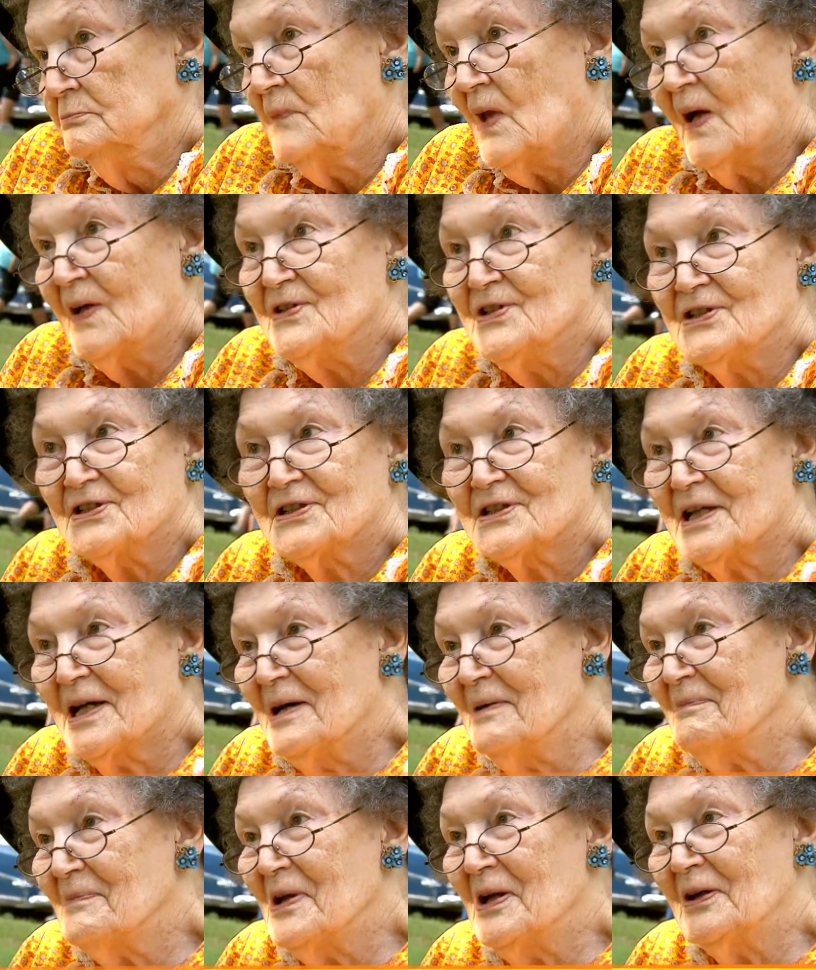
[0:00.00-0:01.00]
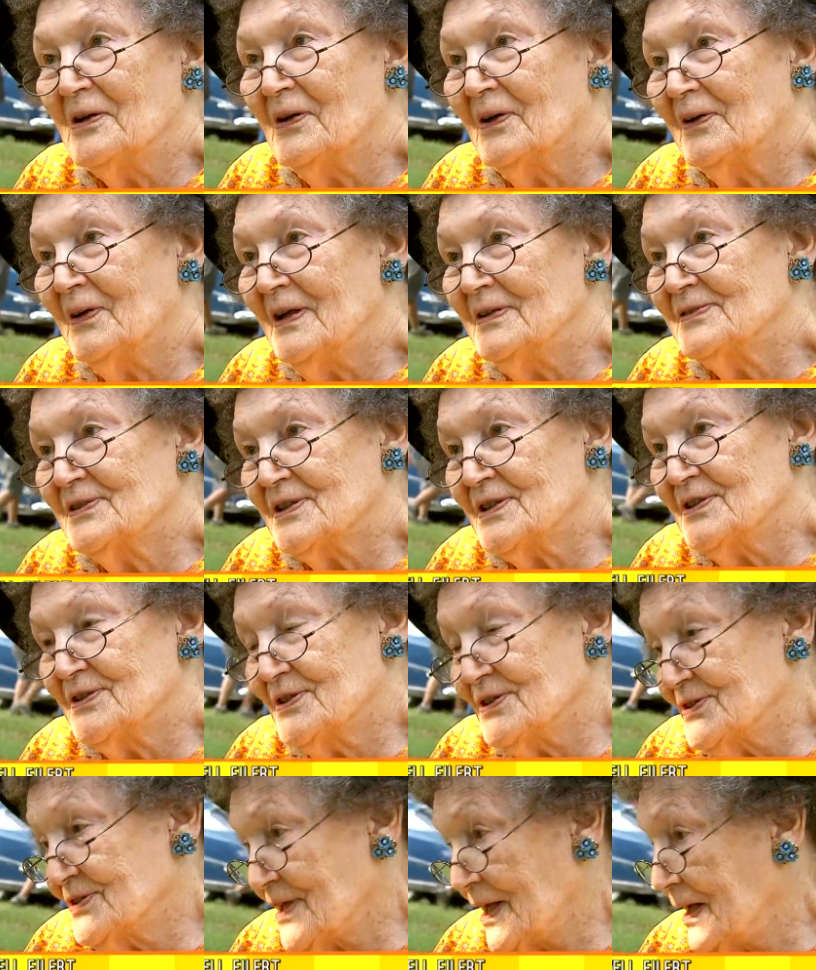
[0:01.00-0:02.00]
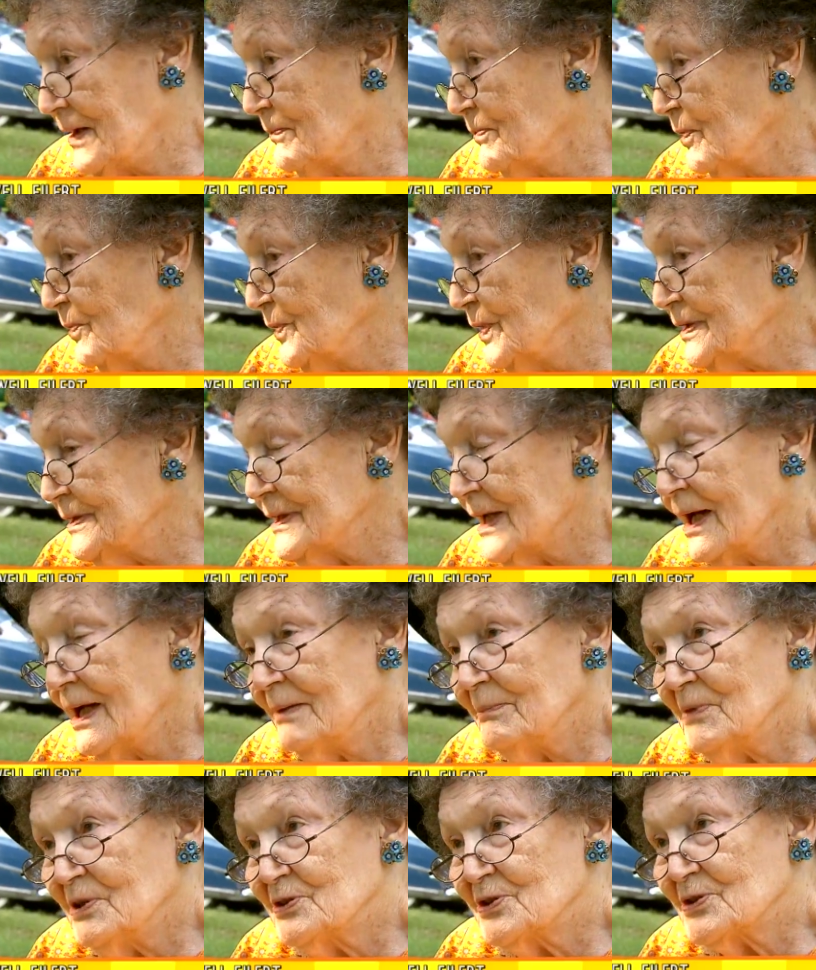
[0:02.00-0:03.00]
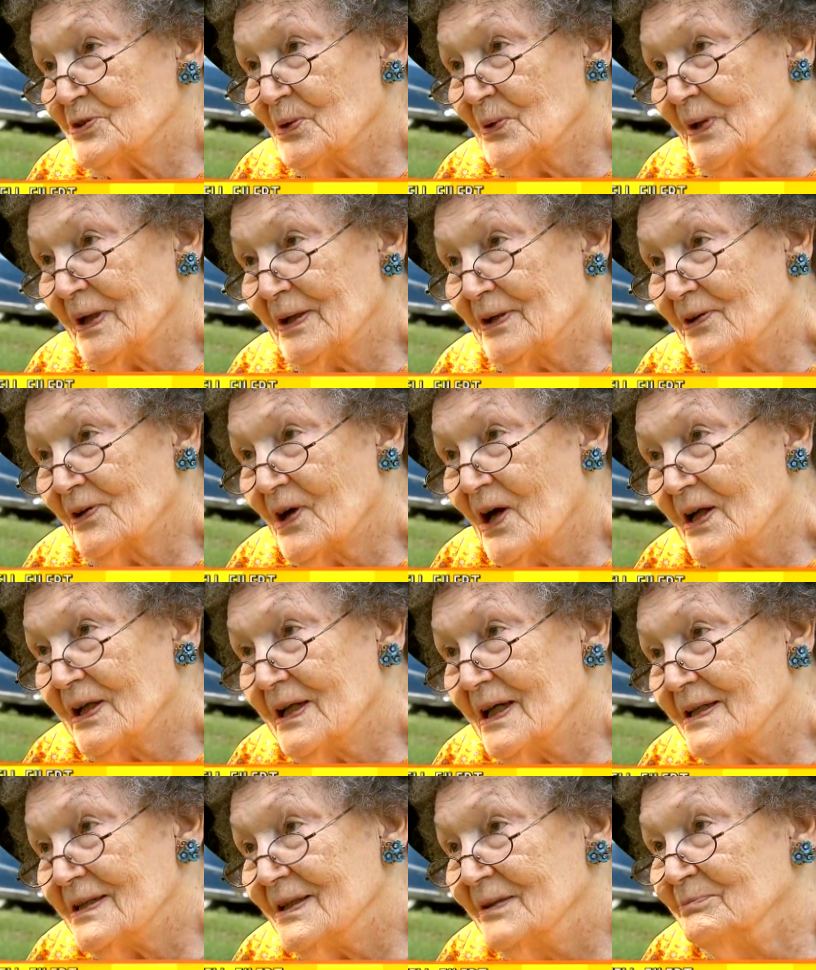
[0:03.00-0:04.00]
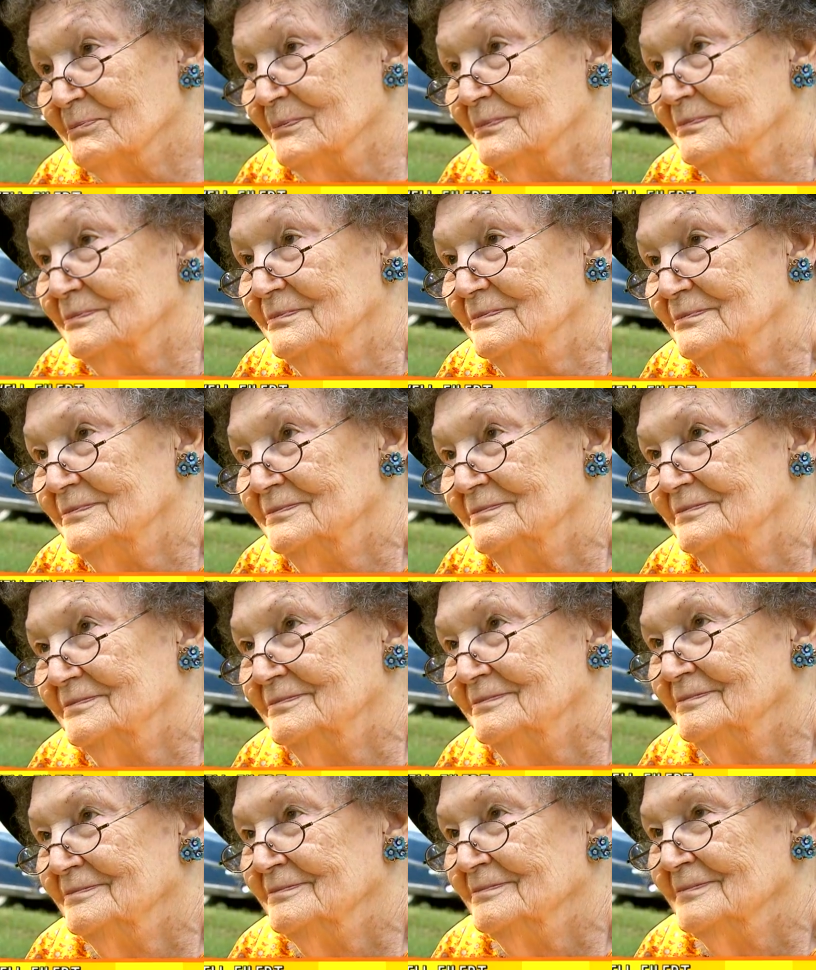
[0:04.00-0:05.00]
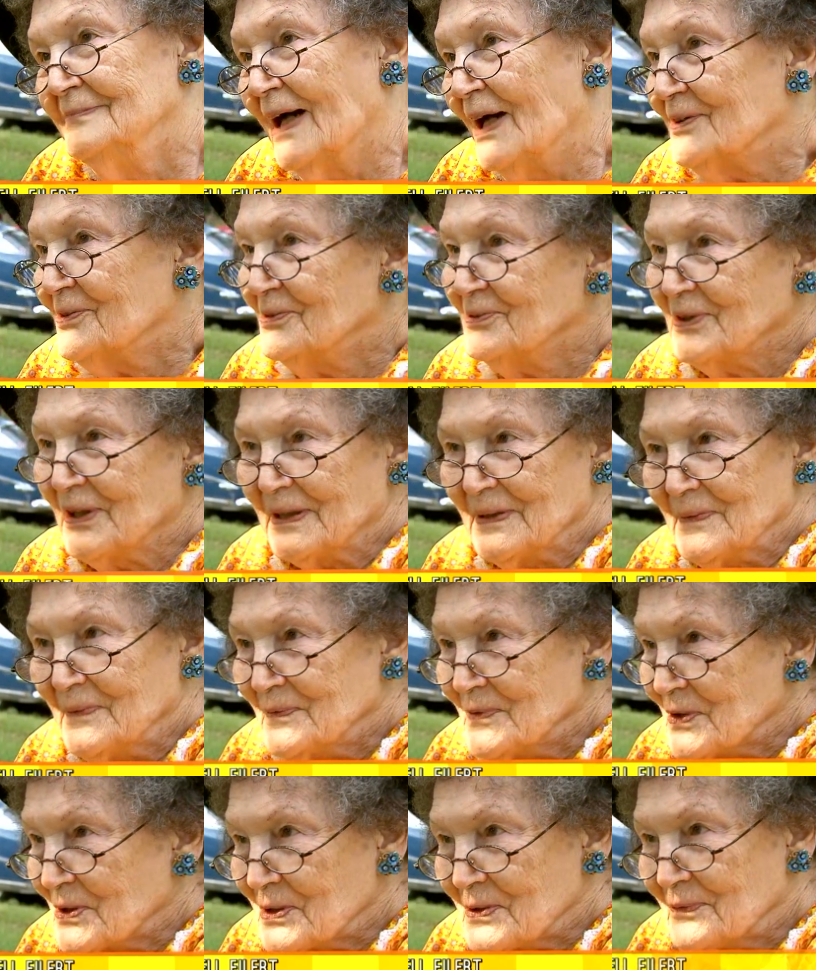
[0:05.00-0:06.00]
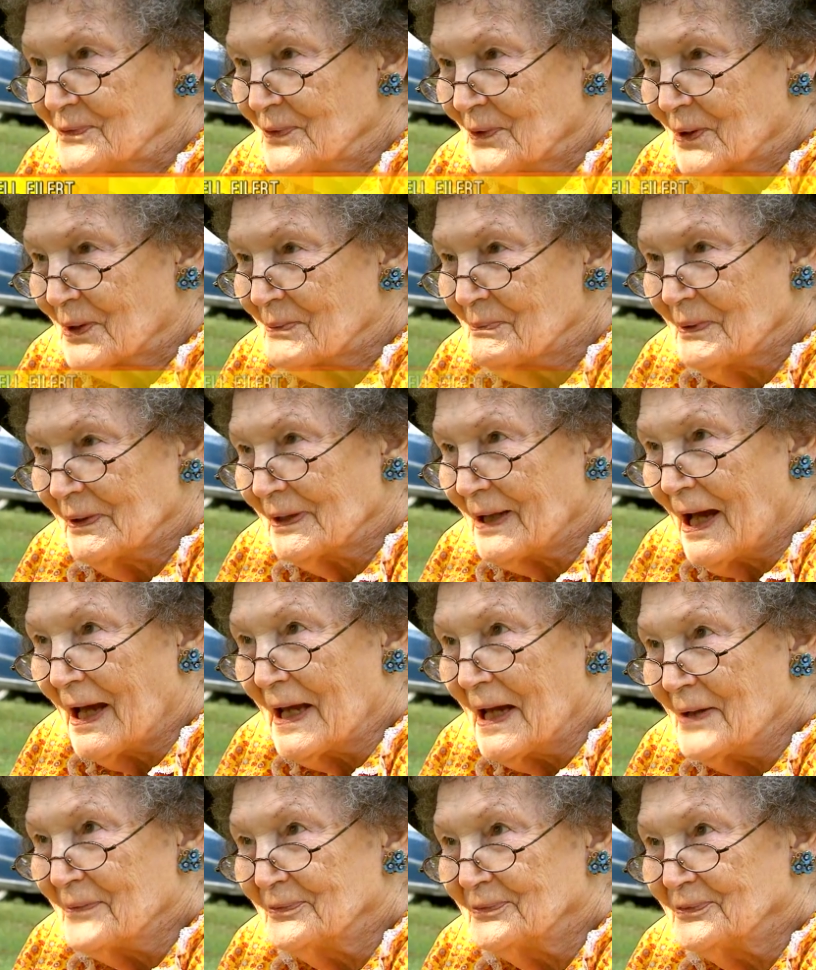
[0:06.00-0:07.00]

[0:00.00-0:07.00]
I just come here. It says it's egg rolling time, and so here I am. I don't get very far, but I have